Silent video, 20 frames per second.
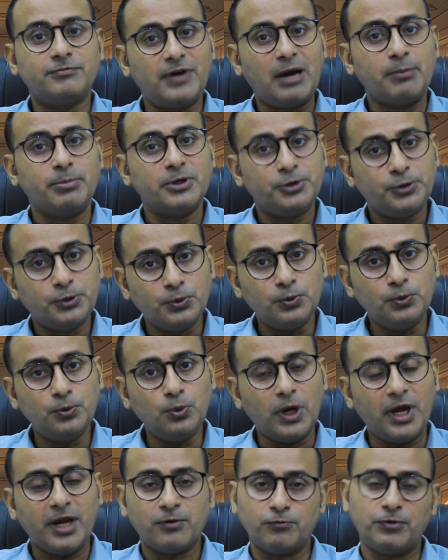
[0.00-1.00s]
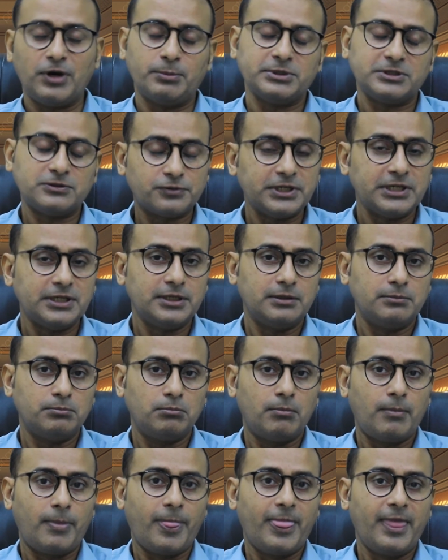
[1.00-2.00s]
Web 2 and Web 3.
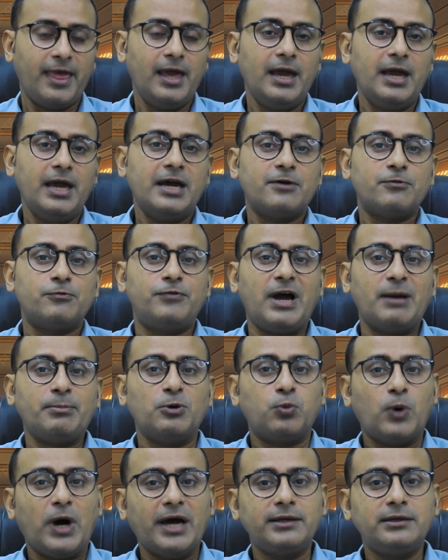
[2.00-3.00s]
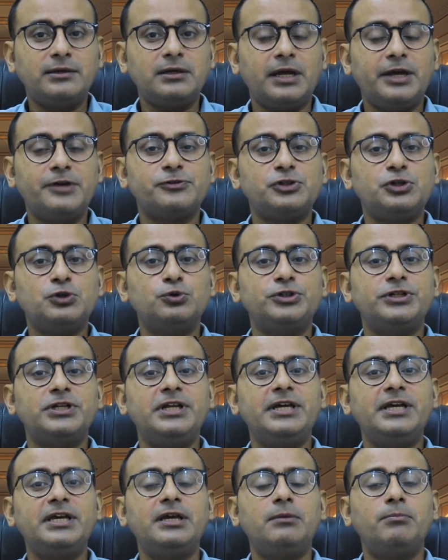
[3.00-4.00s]
Web 1 is
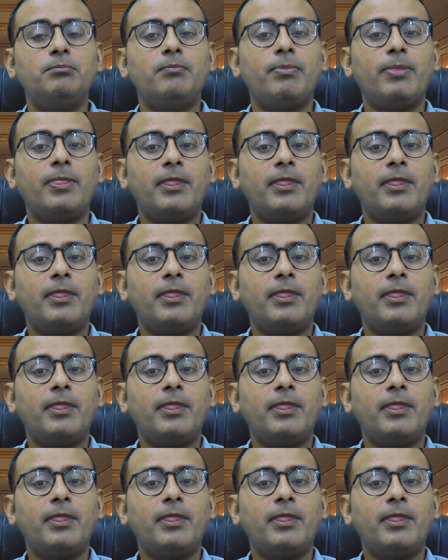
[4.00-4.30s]
usually